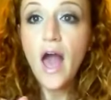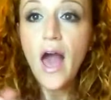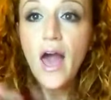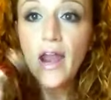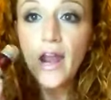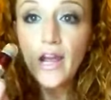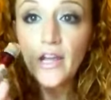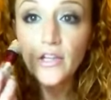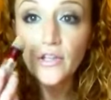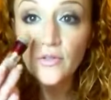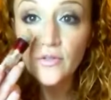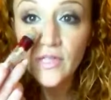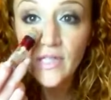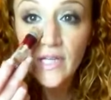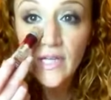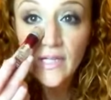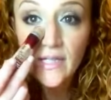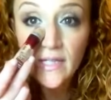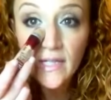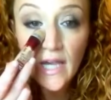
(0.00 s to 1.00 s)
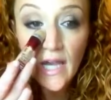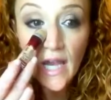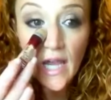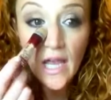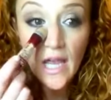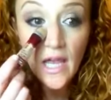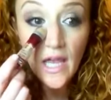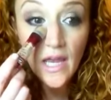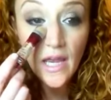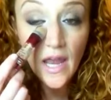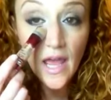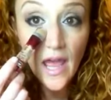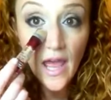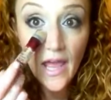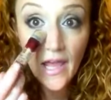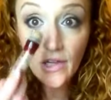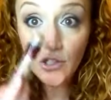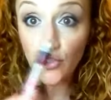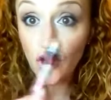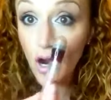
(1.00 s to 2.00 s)
And I use this in
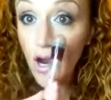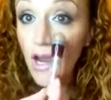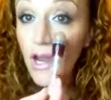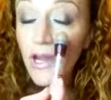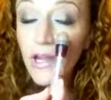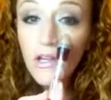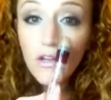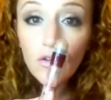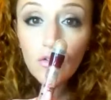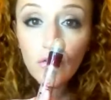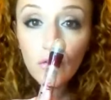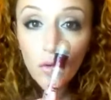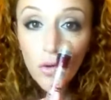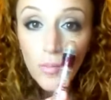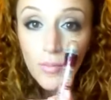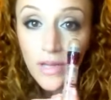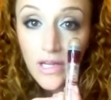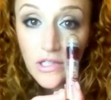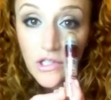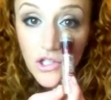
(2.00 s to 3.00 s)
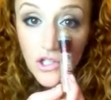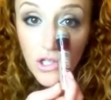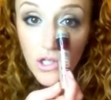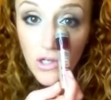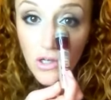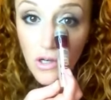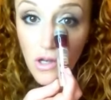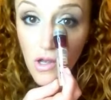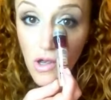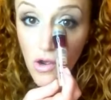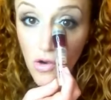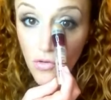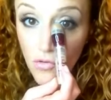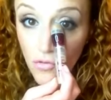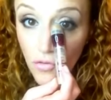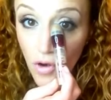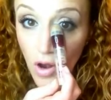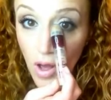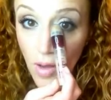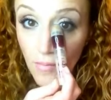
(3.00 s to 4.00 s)
a triangle formation
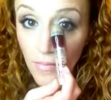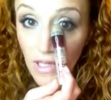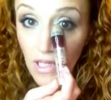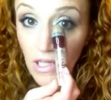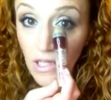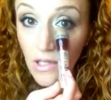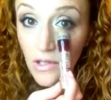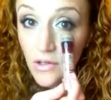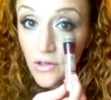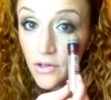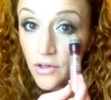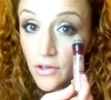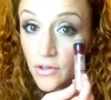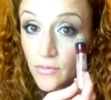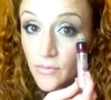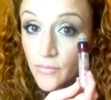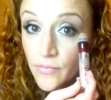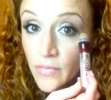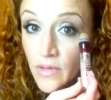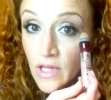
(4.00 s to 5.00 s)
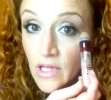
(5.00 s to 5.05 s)
from here